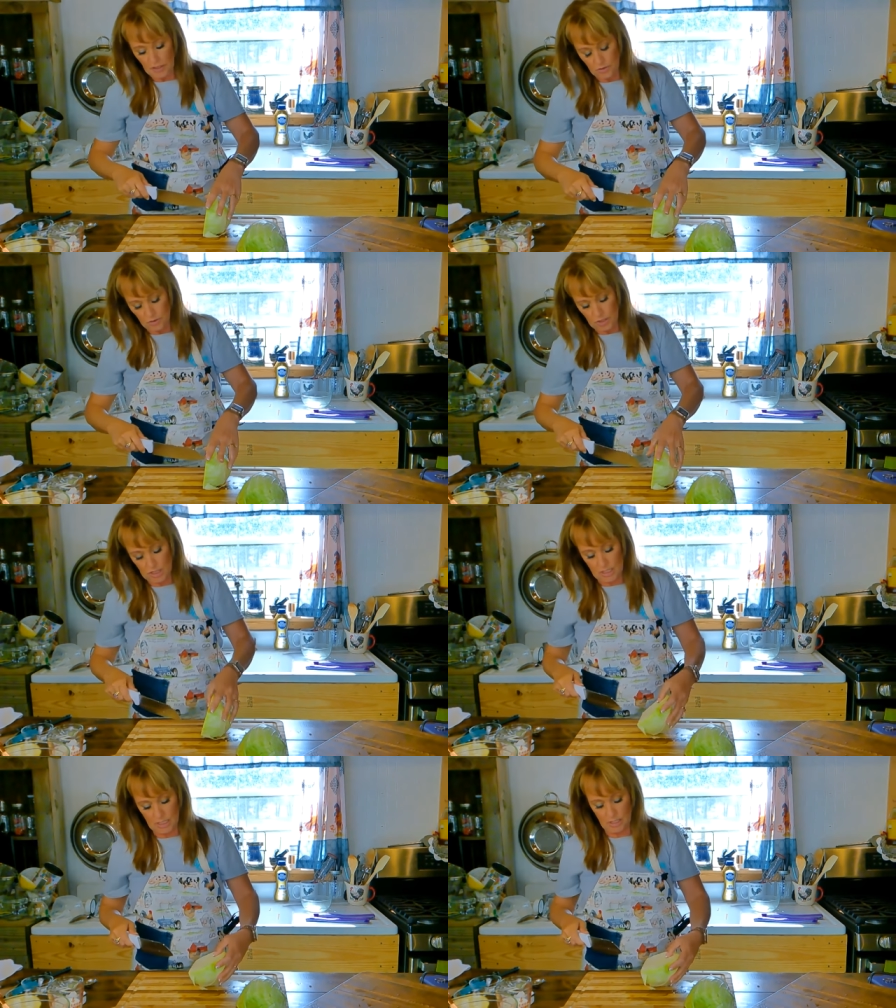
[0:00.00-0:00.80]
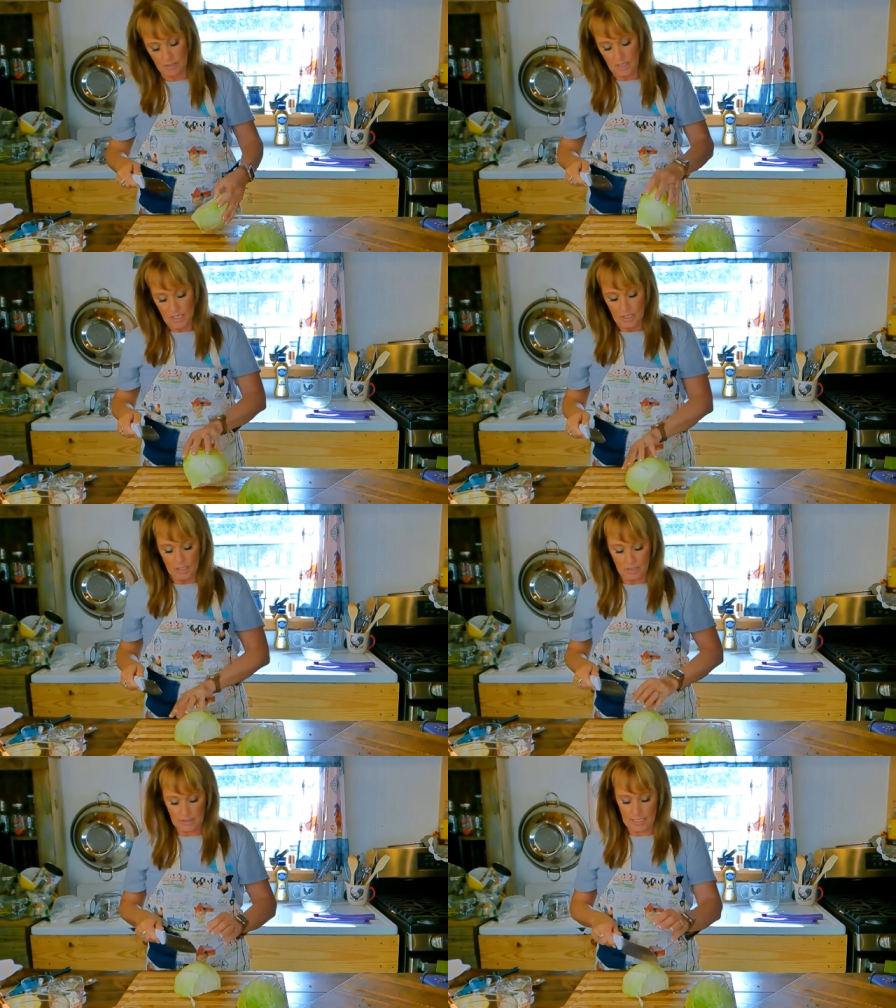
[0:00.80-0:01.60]
you're just going to
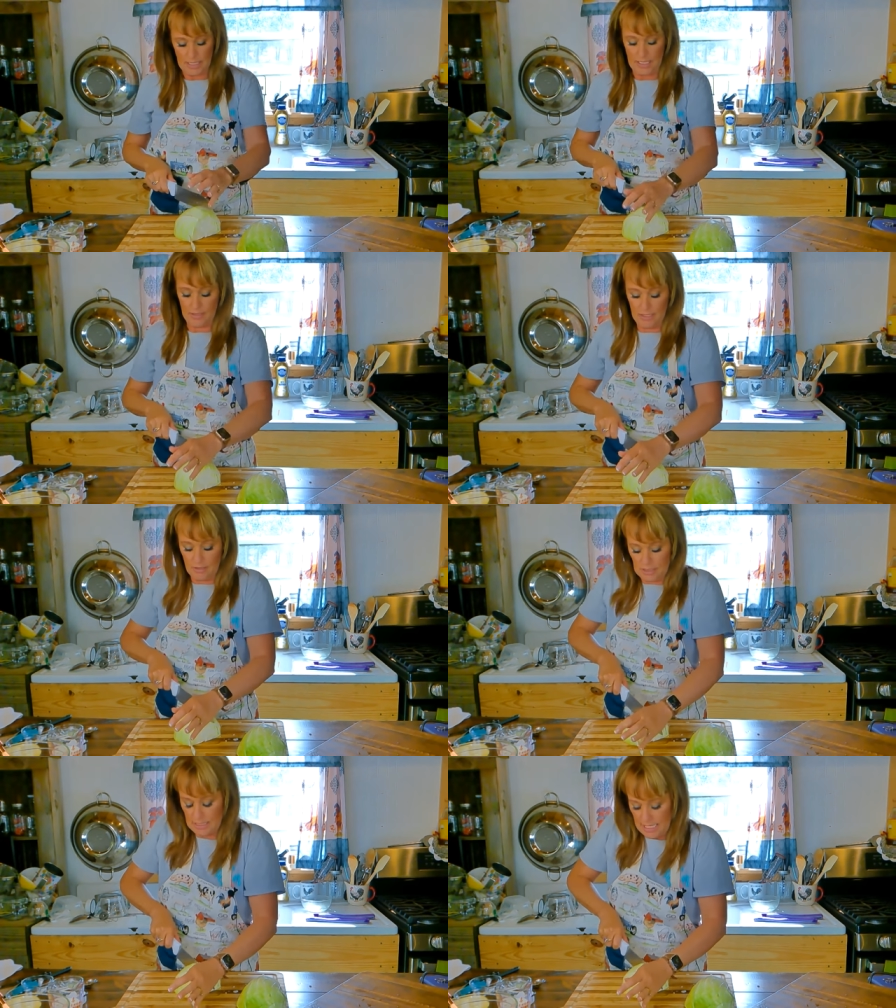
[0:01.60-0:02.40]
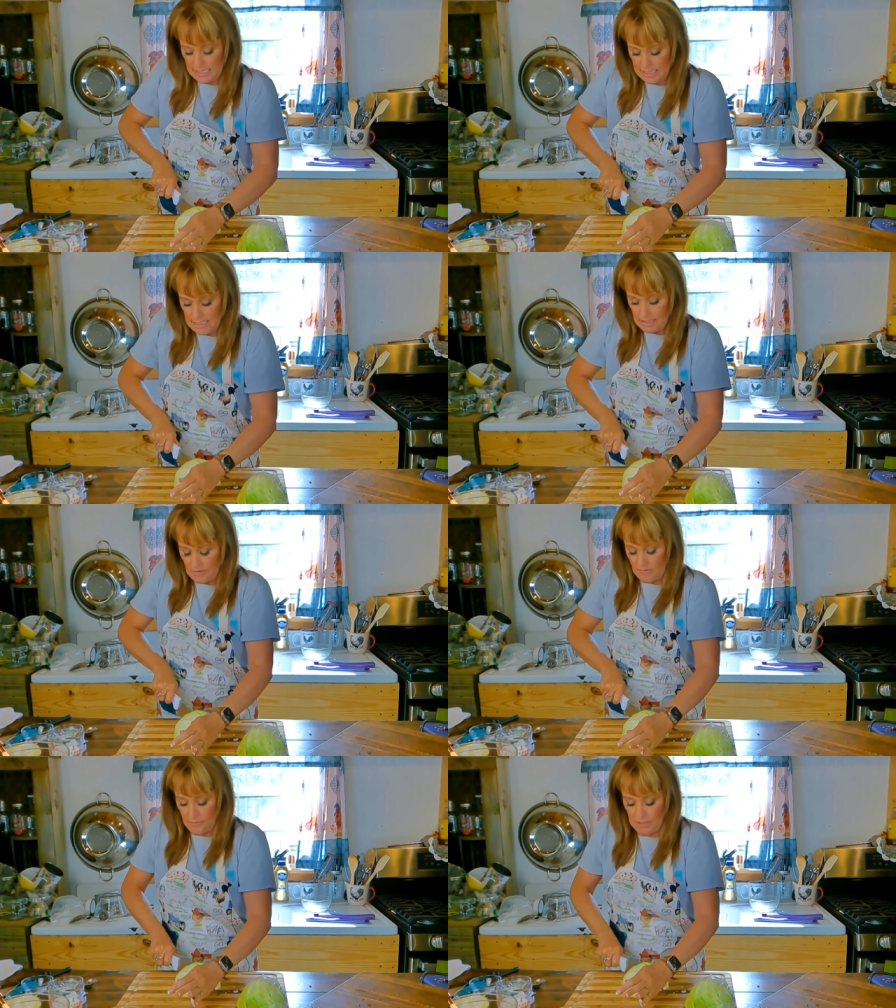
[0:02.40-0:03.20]
cut that out of there. It's kind of
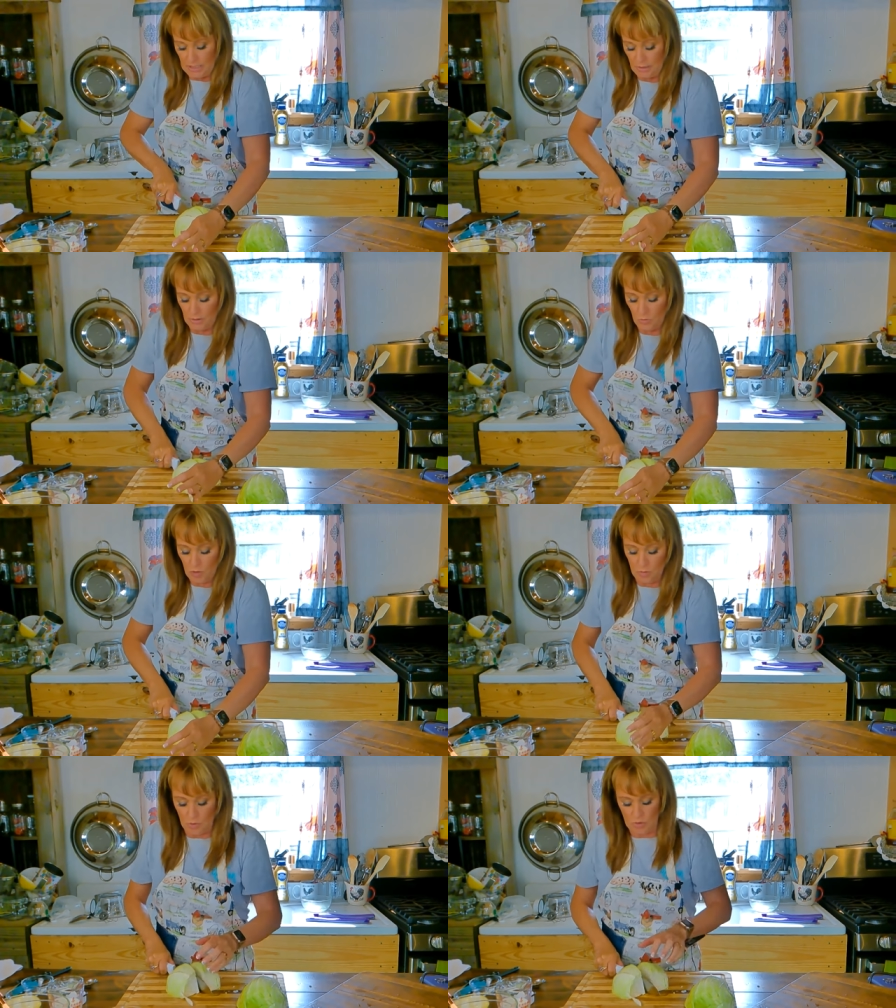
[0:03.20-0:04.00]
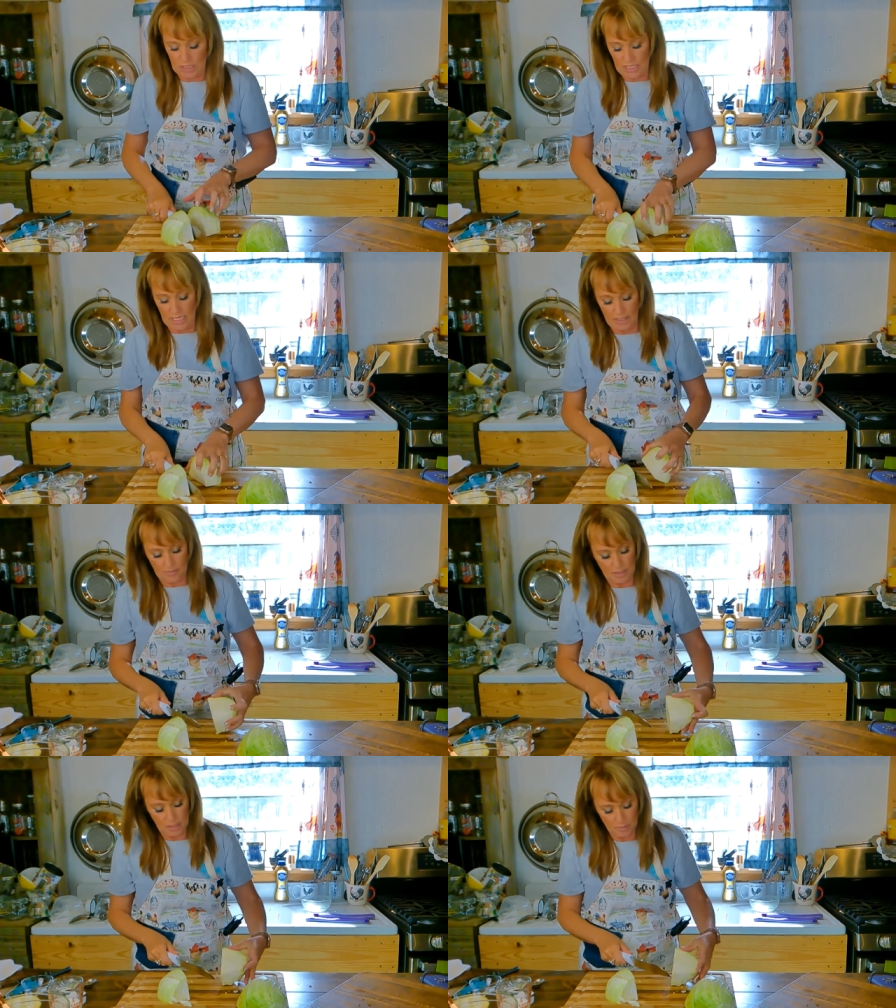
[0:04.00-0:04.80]
easier for me to do it one more
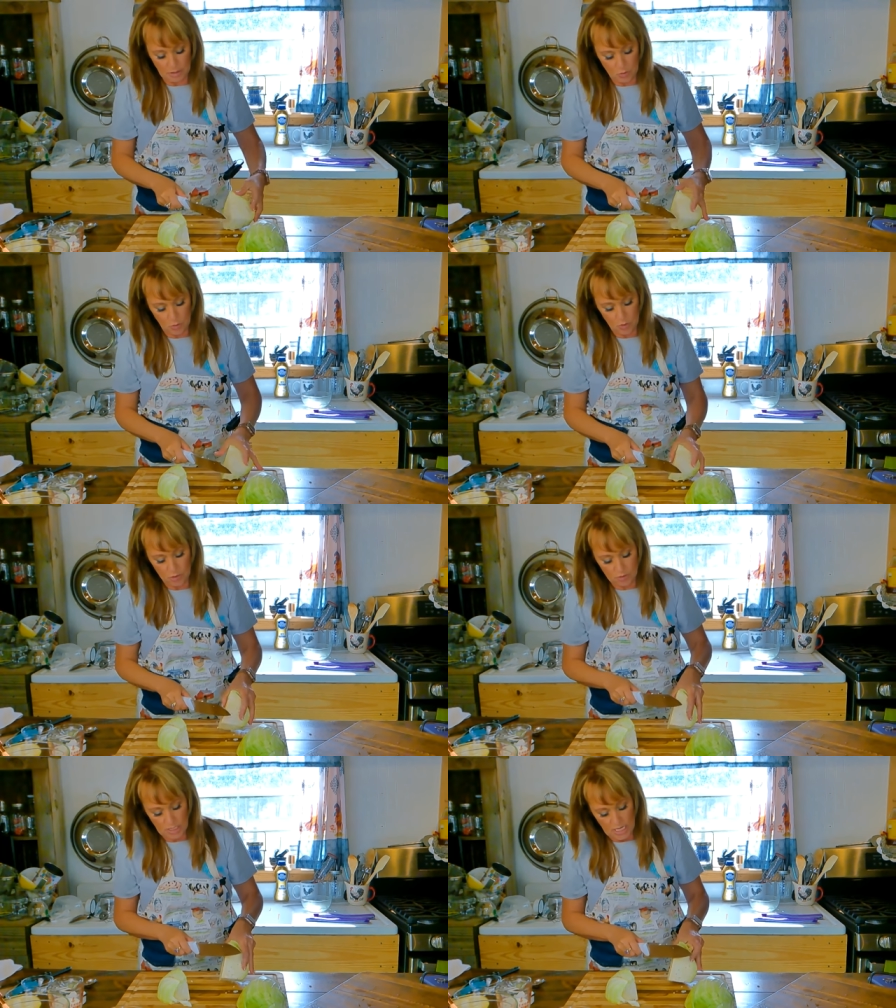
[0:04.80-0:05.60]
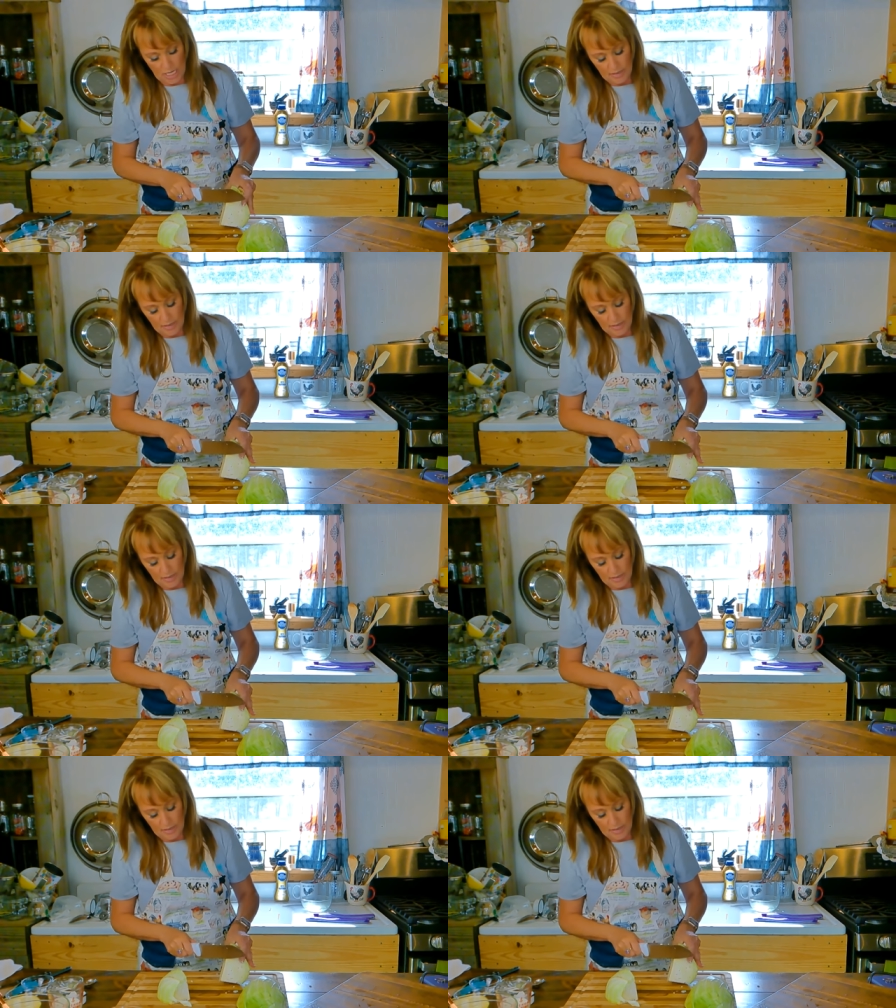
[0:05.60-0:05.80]
time, cut him in quarters.